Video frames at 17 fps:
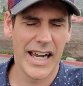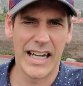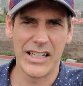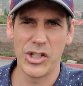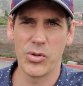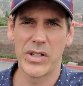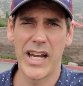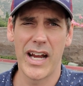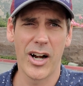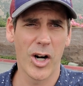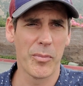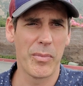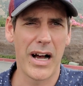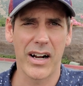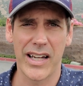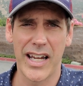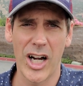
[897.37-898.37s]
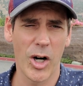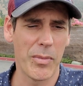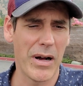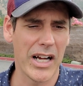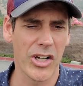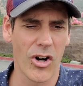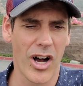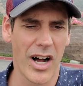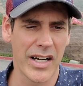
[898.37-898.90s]
and you care about
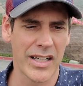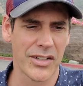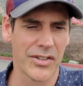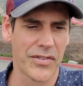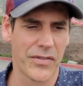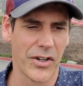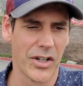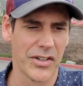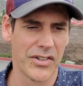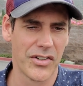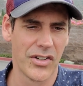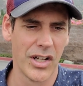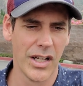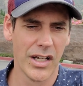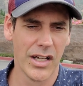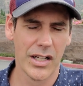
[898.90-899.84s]
your audience first.